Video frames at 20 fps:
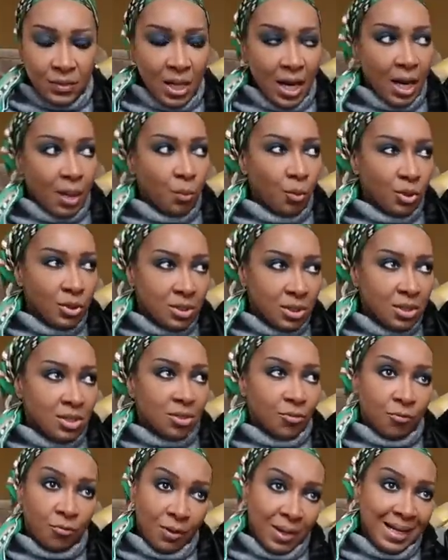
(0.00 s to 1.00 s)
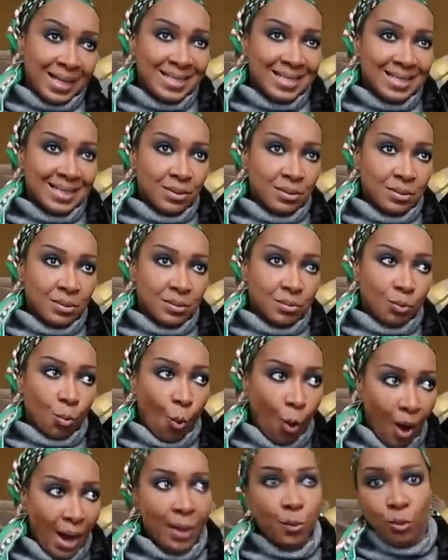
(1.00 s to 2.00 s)
I wanted to find
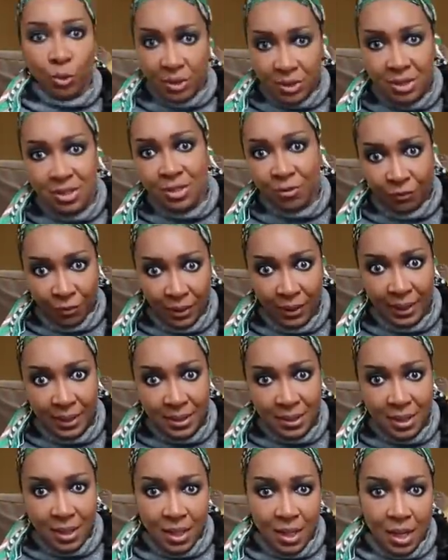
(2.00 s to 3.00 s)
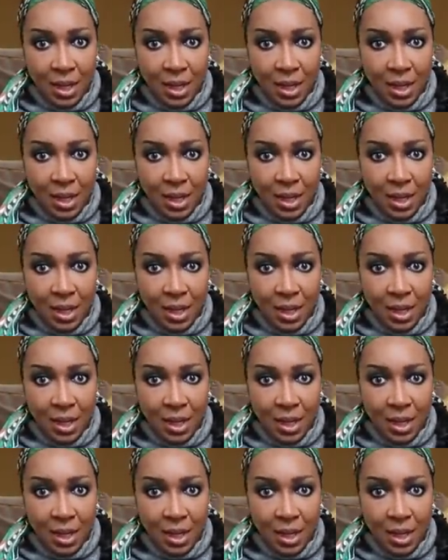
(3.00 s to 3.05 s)
what I wanted to find,